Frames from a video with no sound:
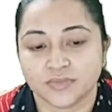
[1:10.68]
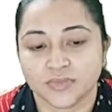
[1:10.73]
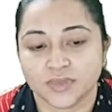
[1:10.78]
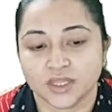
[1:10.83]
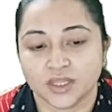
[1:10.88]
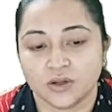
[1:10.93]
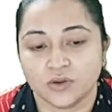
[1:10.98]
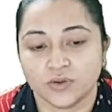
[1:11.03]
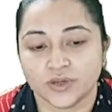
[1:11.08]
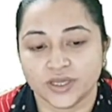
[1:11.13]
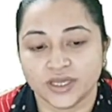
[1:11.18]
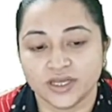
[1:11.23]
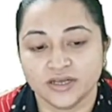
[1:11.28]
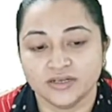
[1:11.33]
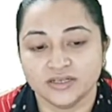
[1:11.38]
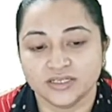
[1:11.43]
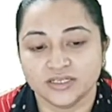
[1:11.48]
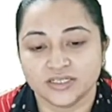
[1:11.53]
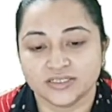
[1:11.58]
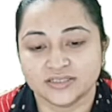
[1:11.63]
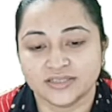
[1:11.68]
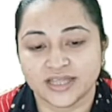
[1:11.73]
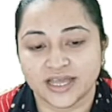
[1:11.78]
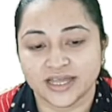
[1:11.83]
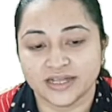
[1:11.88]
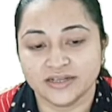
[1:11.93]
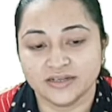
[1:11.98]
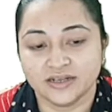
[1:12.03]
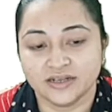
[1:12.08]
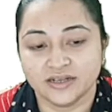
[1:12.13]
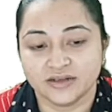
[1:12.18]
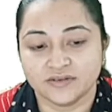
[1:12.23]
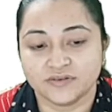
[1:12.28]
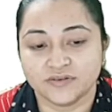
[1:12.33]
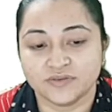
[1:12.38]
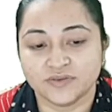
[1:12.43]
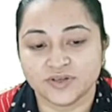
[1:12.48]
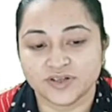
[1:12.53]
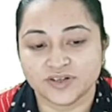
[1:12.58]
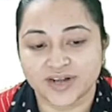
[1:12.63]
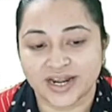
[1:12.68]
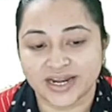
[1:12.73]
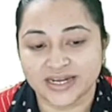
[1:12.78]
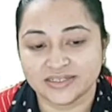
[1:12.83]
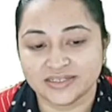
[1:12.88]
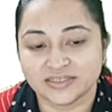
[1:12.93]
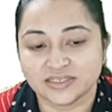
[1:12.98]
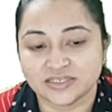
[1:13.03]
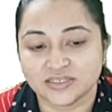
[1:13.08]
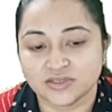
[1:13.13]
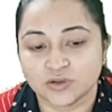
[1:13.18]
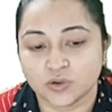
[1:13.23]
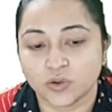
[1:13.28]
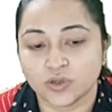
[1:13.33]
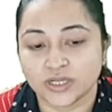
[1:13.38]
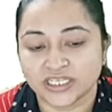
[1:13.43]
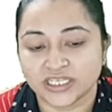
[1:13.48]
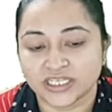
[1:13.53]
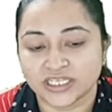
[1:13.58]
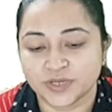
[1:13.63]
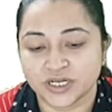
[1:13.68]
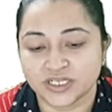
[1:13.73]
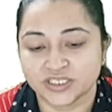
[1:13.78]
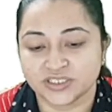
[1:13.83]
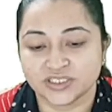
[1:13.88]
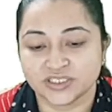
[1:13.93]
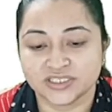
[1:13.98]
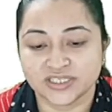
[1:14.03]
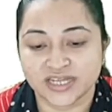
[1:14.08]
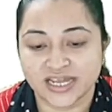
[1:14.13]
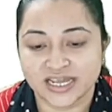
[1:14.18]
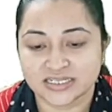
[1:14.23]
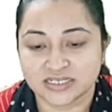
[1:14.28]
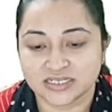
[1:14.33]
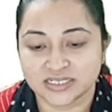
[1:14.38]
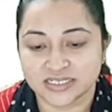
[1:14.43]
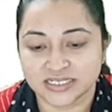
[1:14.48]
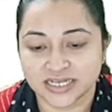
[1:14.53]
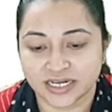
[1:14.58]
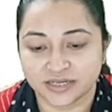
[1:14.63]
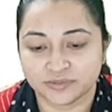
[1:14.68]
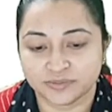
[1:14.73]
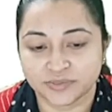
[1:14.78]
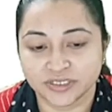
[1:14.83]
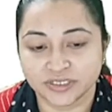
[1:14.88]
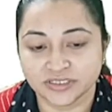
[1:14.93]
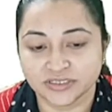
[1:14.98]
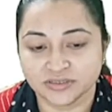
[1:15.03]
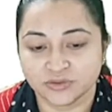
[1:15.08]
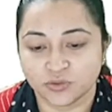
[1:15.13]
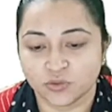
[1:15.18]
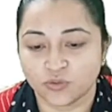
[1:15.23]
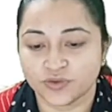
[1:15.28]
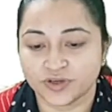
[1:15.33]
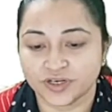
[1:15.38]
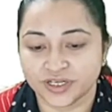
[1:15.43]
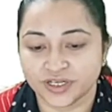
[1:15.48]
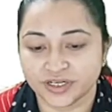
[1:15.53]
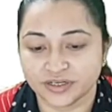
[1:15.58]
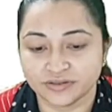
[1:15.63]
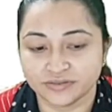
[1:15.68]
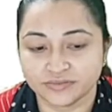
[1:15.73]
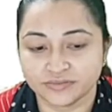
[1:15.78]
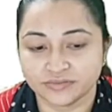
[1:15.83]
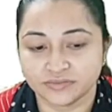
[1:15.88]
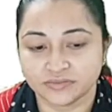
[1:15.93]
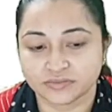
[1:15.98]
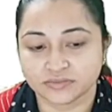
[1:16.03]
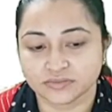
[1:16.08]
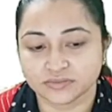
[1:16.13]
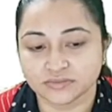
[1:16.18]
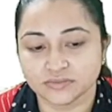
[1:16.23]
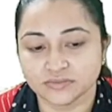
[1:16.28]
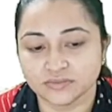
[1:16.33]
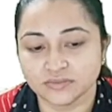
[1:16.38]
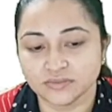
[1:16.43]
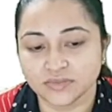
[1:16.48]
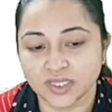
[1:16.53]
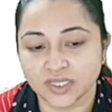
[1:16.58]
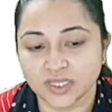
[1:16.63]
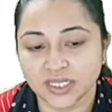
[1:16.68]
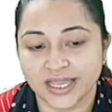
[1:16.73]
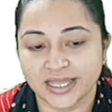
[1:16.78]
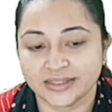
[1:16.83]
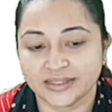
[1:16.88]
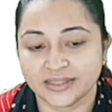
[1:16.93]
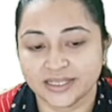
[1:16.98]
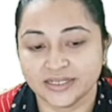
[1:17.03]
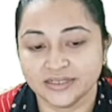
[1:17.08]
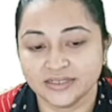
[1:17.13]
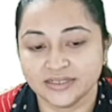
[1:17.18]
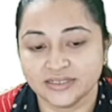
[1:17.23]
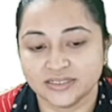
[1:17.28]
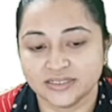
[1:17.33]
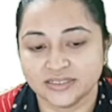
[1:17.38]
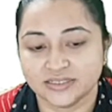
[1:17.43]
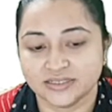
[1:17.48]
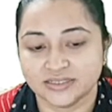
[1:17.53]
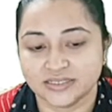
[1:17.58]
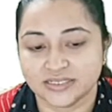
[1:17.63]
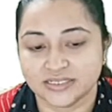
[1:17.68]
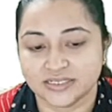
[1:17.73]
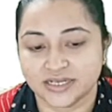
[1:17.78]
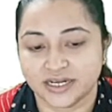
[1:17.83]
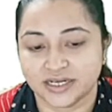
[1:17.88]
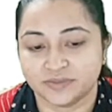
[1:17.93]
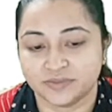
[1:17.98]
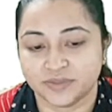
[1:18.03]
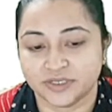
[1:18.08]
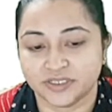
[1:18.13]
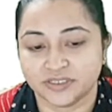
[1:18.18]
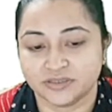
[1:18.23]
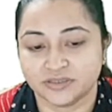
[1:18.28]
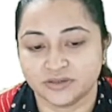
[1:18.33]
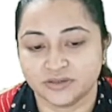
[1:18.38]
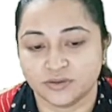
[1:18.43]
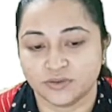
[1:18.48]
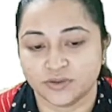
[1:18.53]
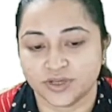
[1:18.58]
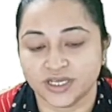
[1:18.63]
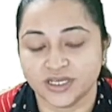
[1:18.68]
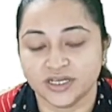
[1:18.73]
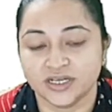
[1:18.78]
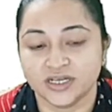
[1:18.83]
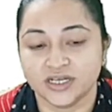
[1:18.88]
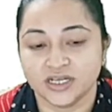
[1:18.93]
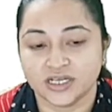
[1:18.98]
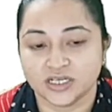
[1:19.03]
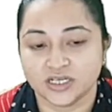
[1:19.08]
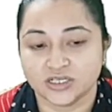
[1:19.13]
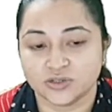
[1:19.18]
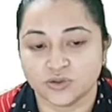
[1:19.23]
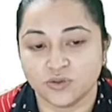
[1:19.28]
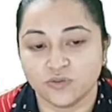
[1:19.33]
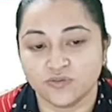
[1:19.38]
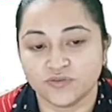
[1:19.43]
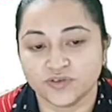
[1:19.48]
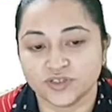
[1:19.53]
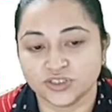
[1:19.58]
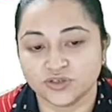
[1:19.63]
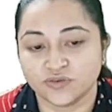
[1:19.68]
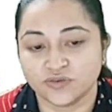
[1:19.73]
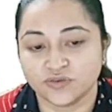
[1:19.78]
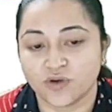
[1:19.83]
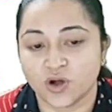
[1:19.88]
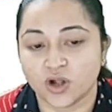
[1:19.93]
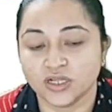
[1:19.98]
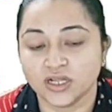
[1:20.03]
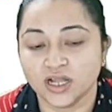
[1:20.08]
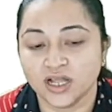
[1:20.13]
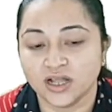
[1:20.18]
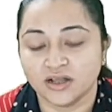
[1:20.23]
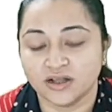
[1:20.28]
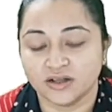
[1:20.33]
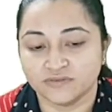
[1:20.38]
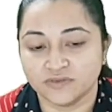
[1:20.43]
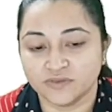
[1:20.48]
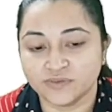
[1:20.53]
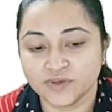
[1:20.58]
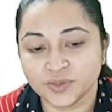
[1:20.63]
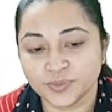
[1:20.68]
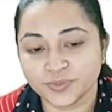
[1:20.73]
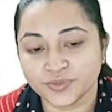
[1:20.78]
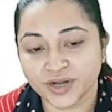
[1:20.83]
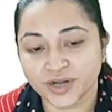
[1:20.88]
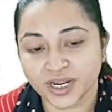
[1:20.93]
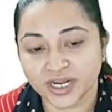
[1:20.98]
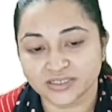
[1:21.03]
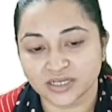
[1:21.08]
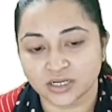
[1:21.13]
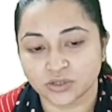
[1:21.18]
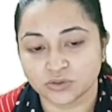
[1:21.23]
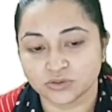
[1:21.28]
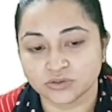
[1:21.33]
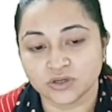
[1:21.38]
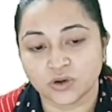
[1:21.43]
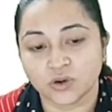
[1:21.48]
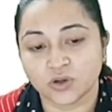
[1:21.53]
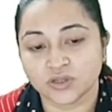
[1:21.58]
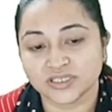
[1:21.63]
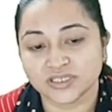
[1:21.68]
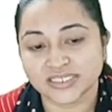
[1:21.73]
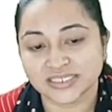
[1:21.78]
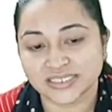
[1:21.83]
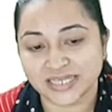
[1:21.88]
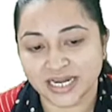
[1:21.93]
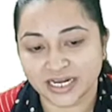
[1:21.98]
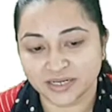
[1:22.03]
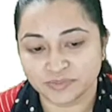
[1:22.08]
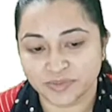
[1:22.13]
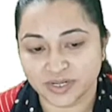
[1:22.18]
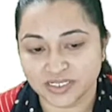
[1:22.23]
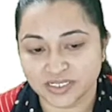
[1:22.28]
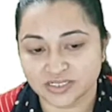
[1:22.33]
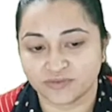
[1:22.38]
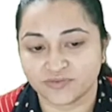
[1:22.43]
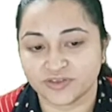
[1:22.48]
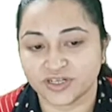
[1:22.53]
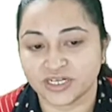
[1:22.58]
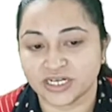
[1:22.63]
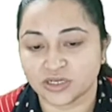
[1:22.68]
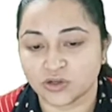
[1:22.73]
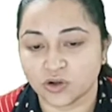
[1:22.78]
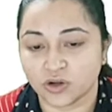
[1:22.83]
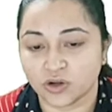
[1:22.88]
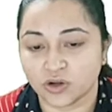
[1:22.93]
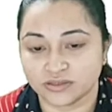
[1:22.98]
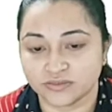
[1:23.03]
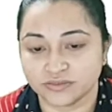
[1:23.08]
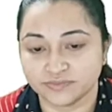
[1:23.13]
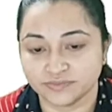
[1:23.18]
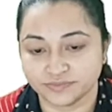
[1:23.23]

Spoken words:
Okay, then we will write this whole expression as a statement over here and then this statement. Okay, so first of all, we will break down all the statements of an algorithm.